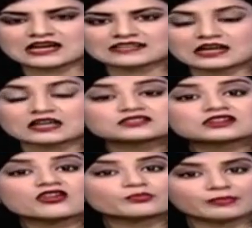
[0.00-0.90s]
an
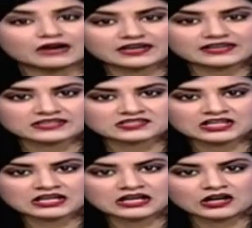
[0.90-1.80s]
underground market
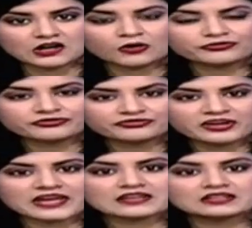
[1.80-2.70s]
of
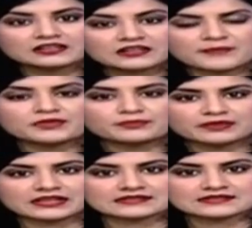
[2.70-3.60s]
fake number
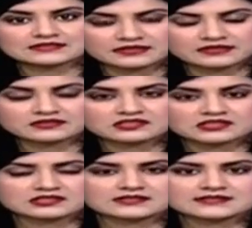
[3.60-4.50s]
plates. Here are the
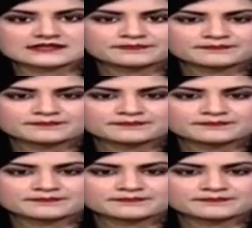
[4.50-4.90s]
details.